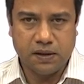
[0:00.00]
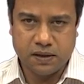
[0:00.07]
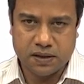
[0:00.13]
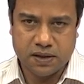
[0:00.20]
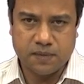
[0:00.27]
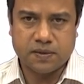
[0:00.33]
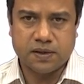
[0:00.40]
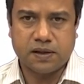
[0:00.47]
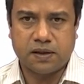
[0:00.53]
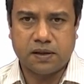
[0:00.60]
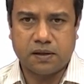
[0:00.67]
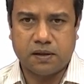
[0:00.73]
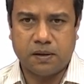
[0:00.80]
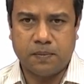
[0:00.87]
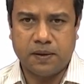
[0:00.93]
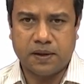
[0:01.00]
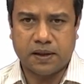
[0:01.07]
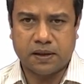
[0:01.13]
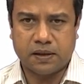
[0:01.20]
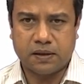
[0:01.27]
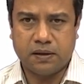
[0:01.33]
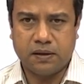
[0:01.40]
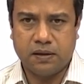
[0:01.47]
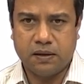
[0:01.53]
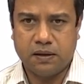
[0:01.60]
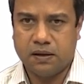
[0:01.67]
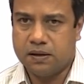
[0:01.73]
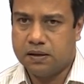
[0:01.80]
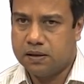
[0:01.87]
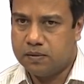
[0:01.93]
Seems a little complicated,
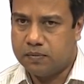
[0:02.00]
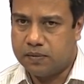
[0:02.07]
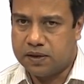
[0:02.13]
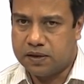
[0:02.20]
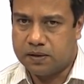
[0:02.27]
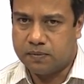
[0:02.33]
but